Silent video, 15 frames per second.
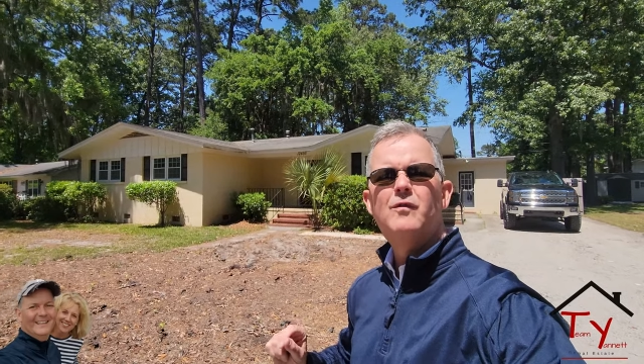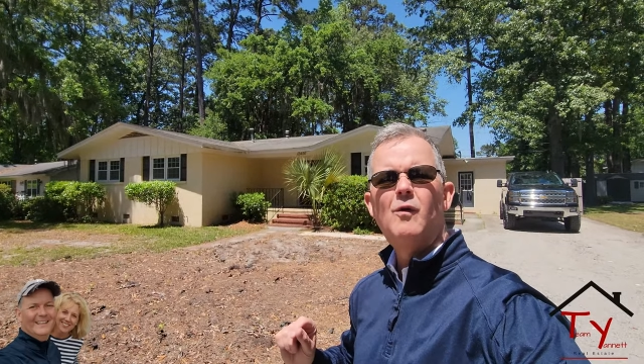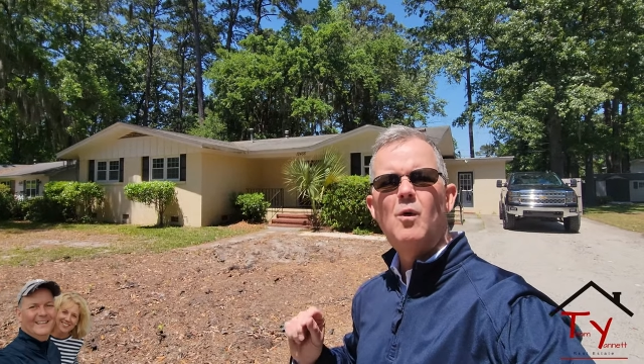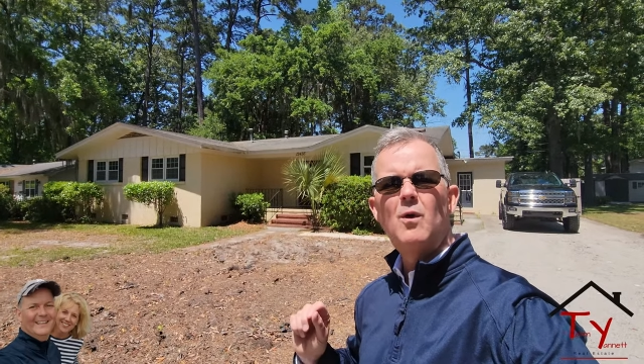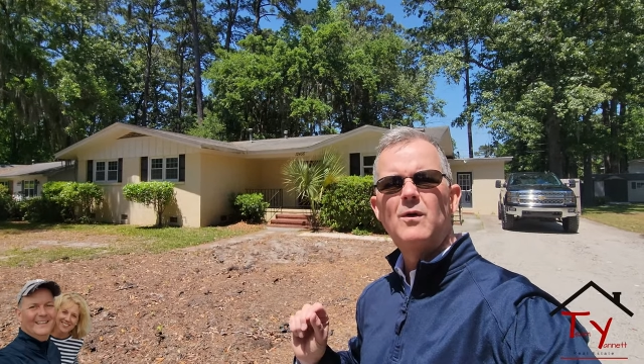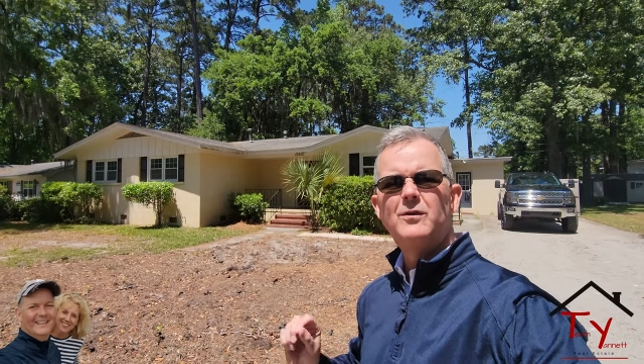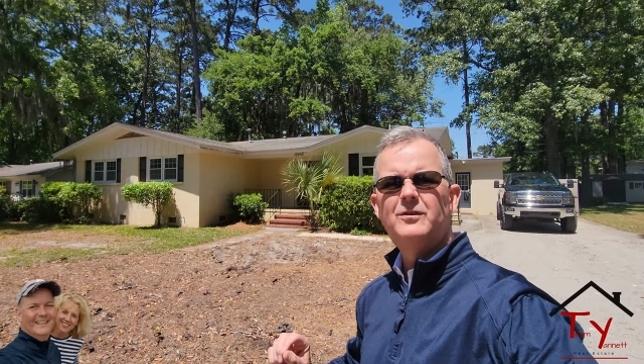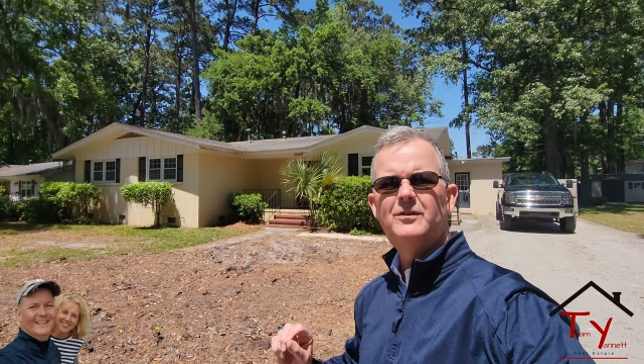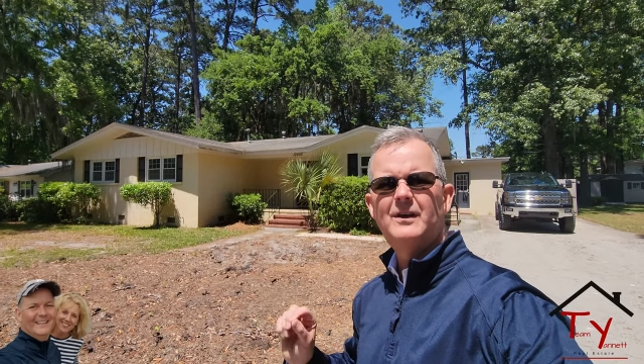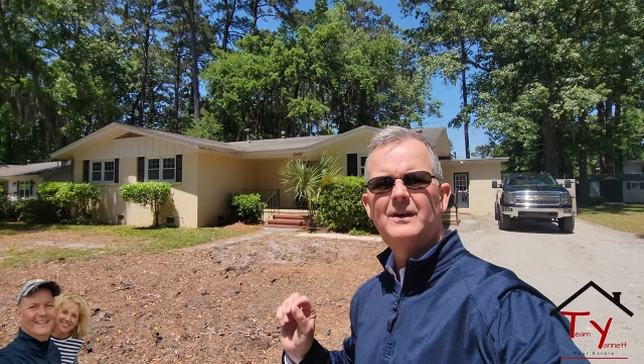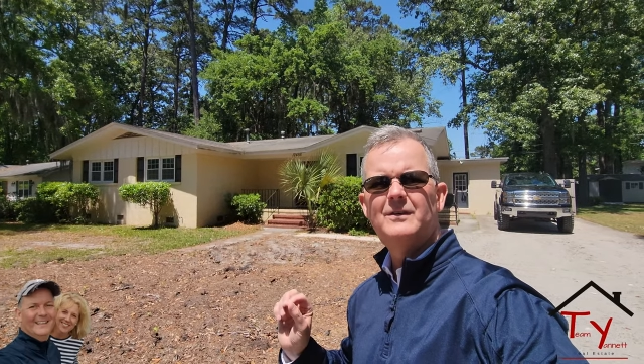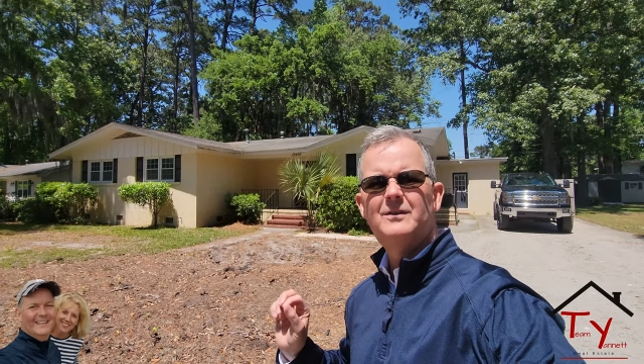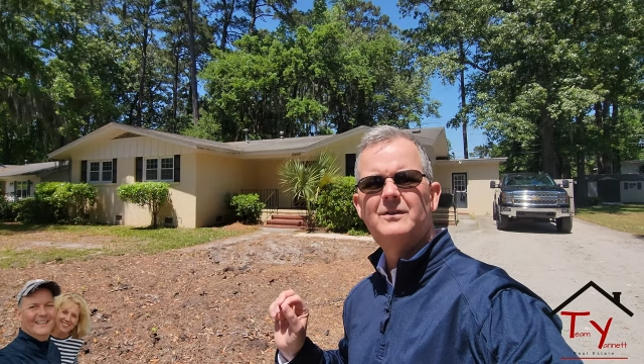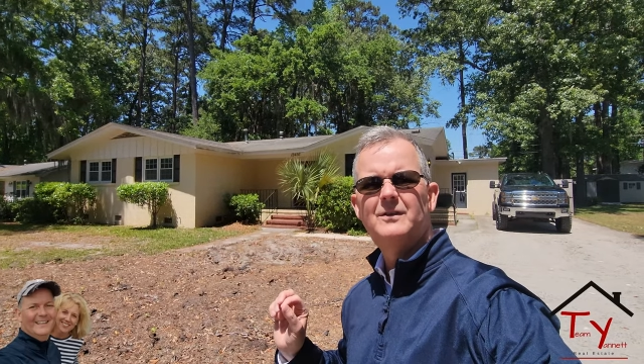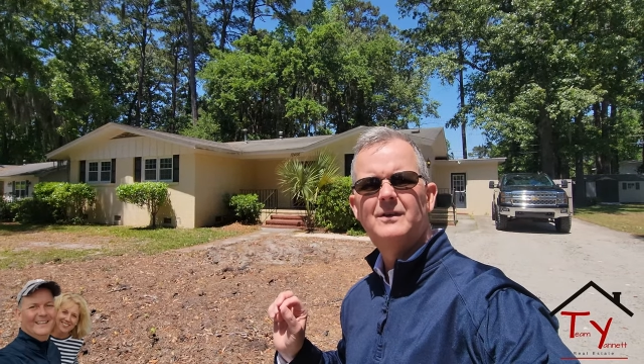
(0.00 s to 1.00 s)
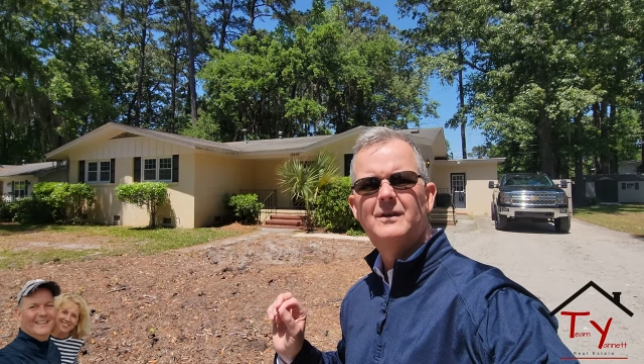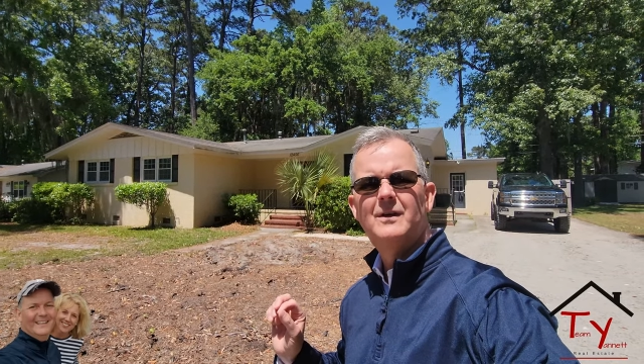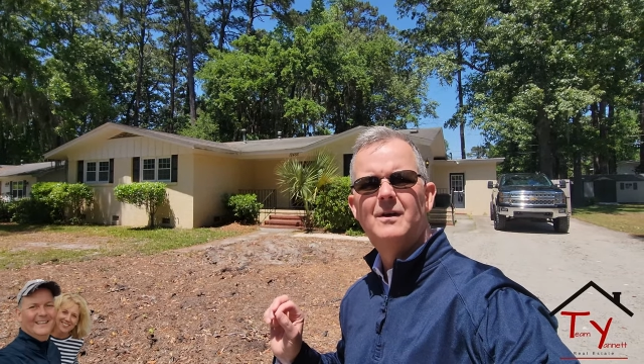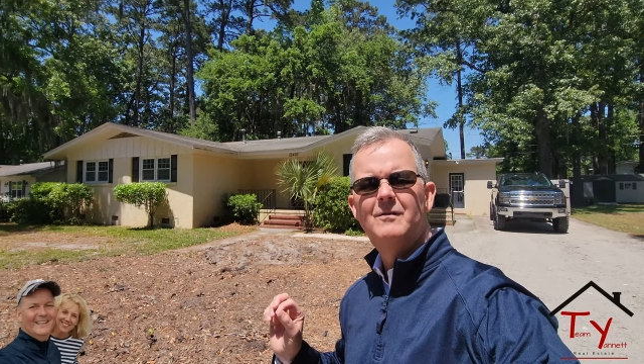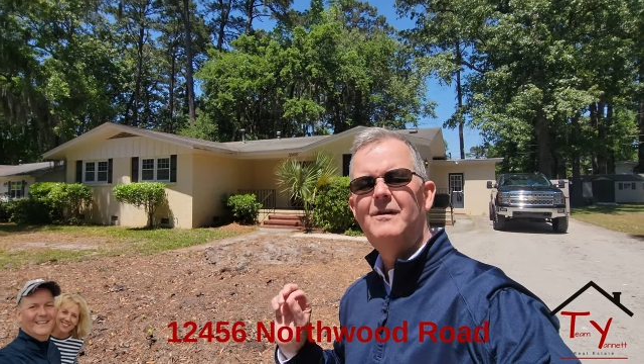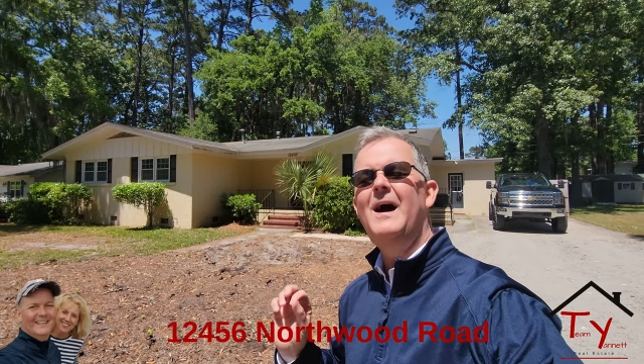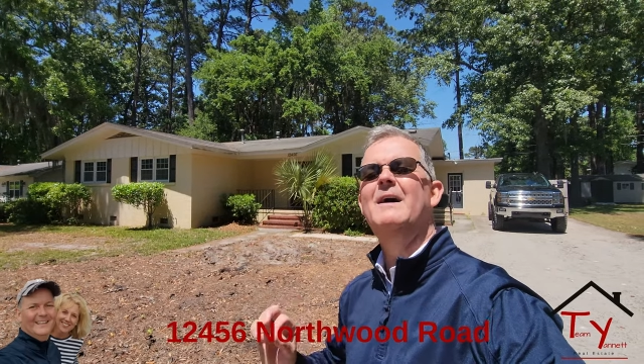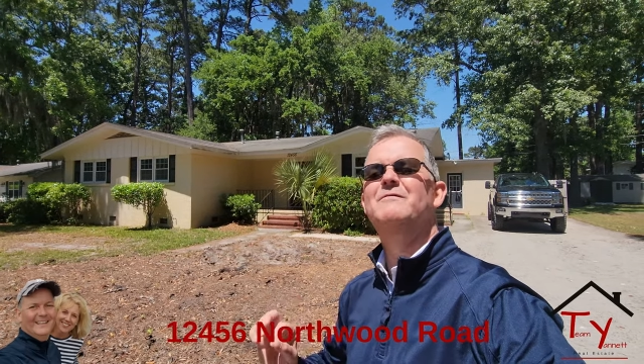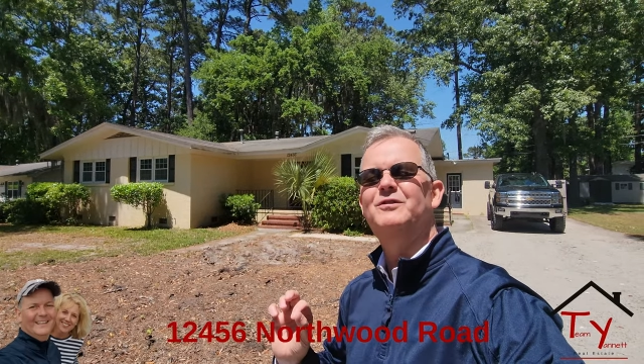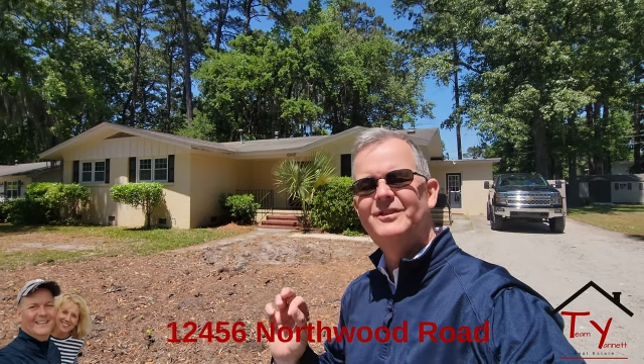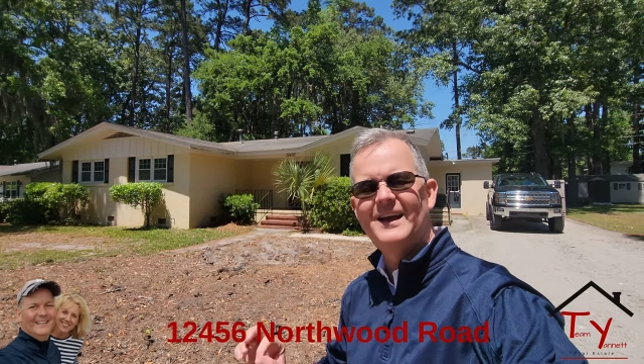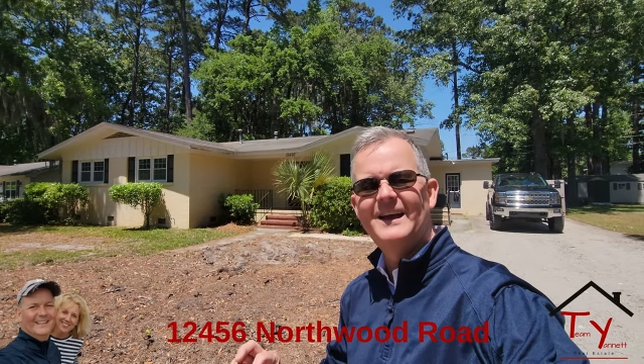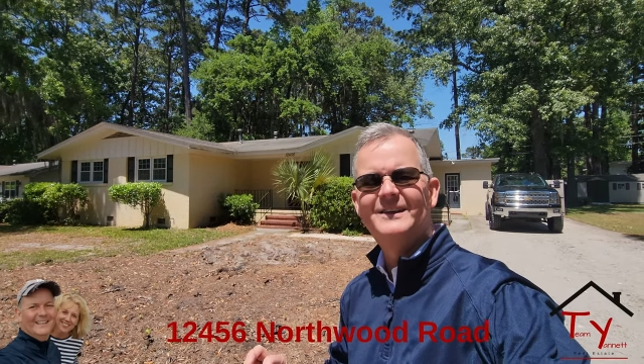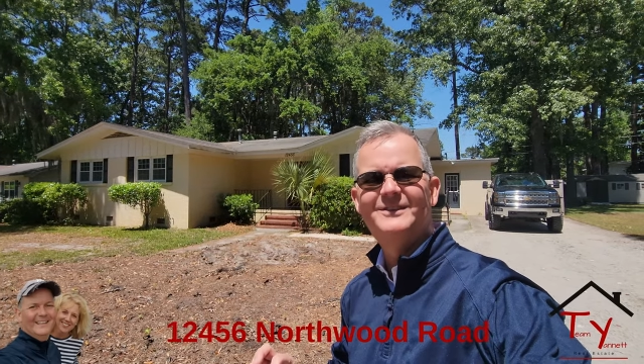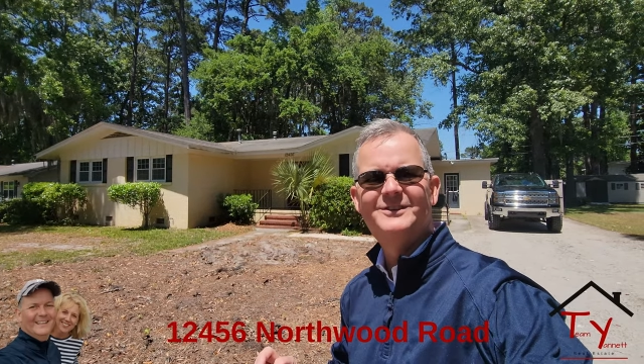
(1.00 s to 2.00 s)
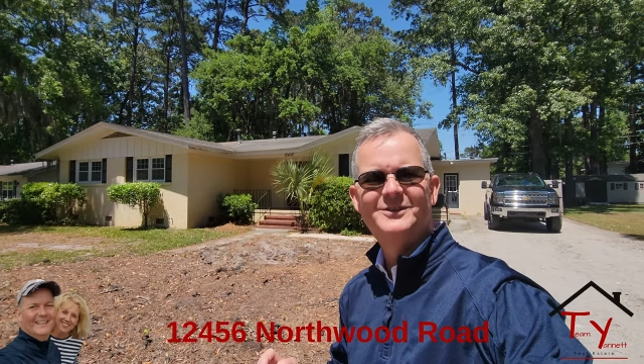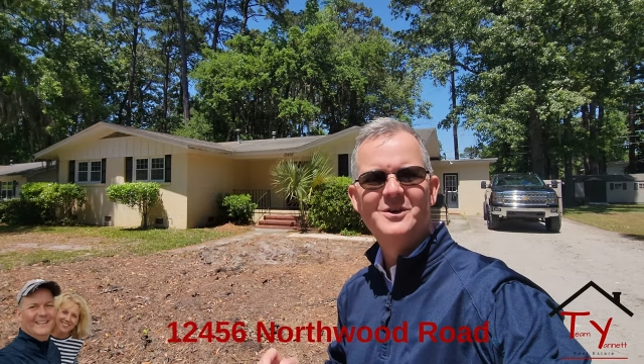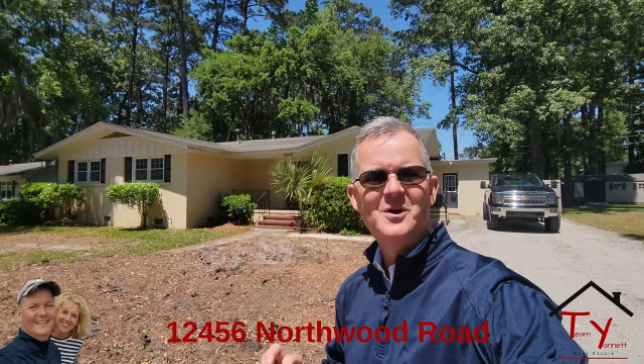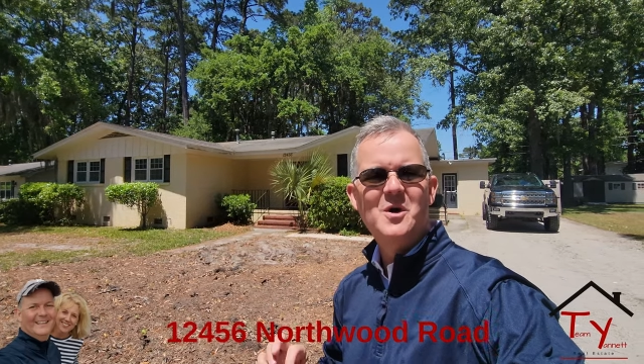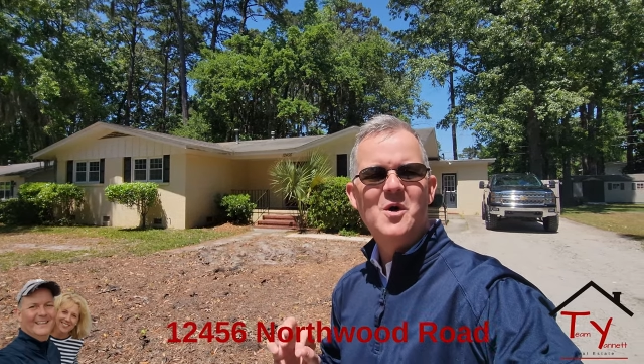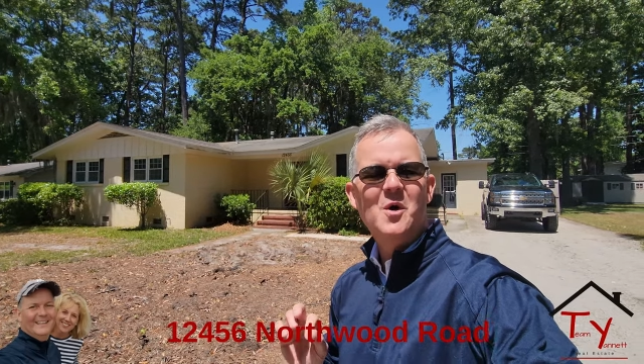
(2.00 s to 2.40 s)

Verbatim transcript: 4, 6, 5, 6.